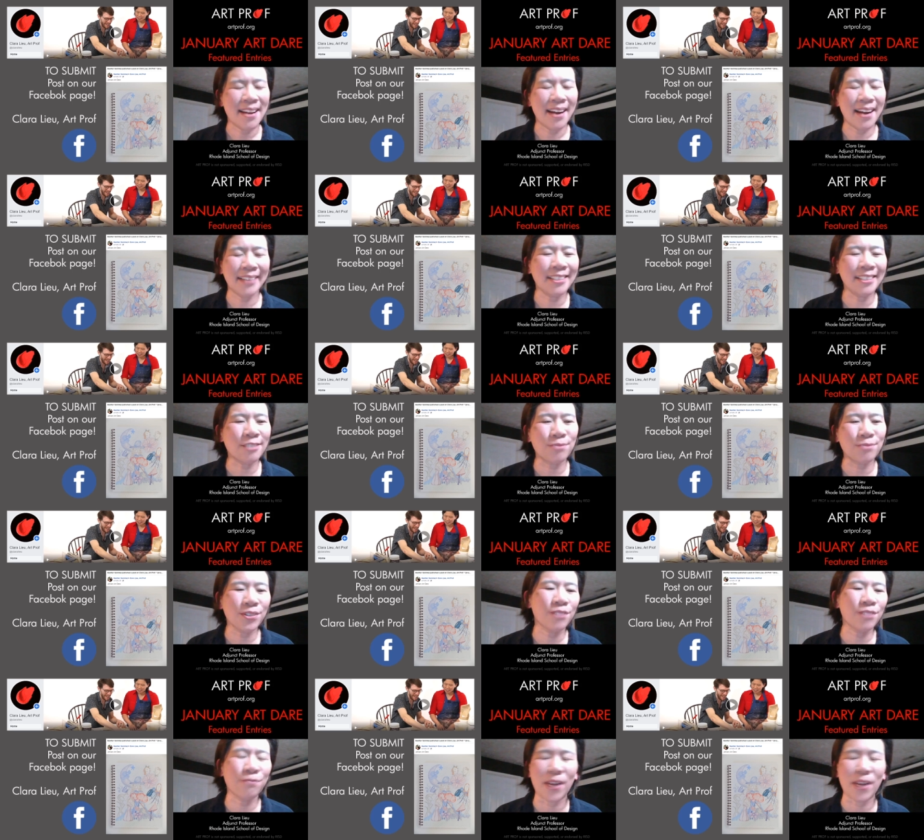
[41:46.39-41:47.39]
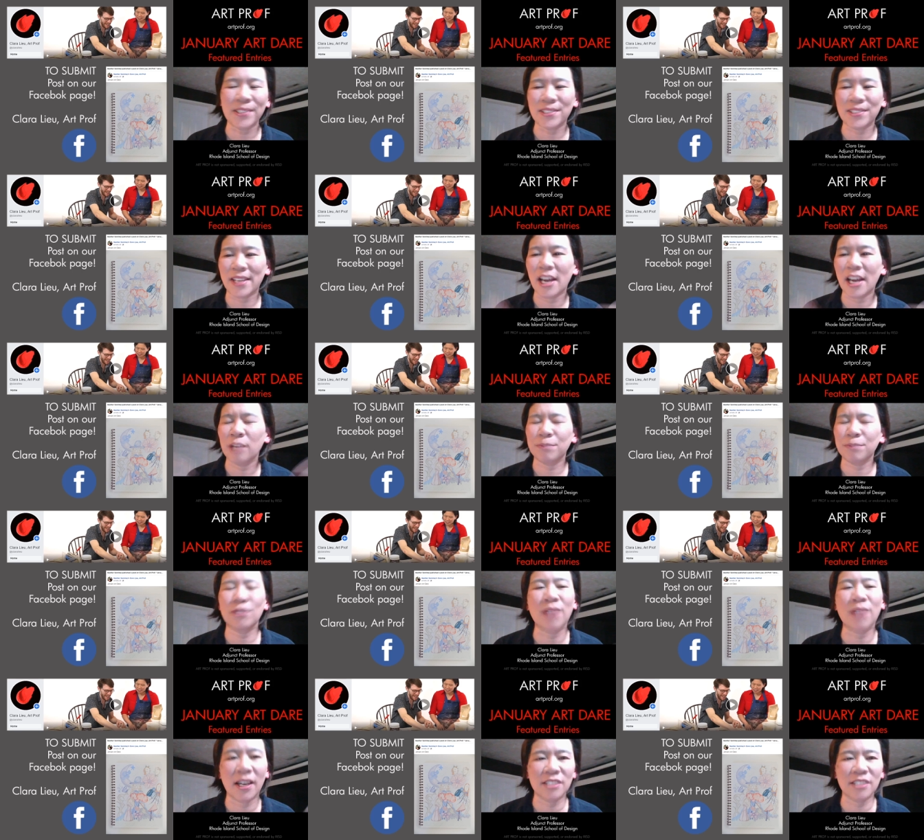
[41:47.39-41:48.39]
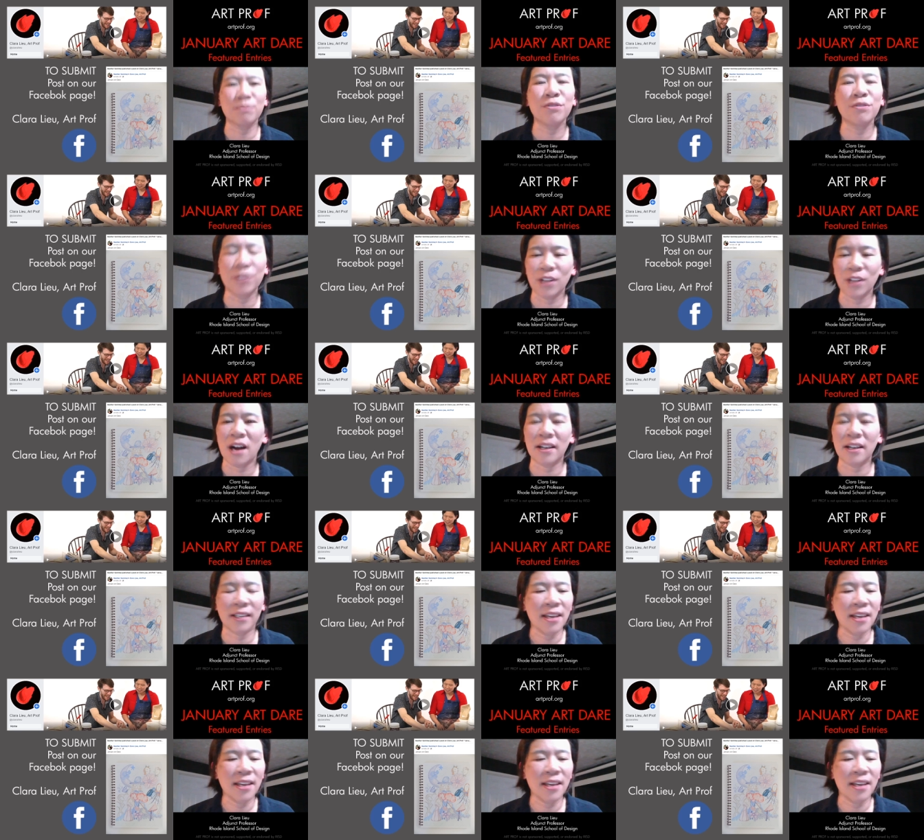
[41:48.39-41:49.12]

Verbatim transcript: I think it's really fun to help you guys move along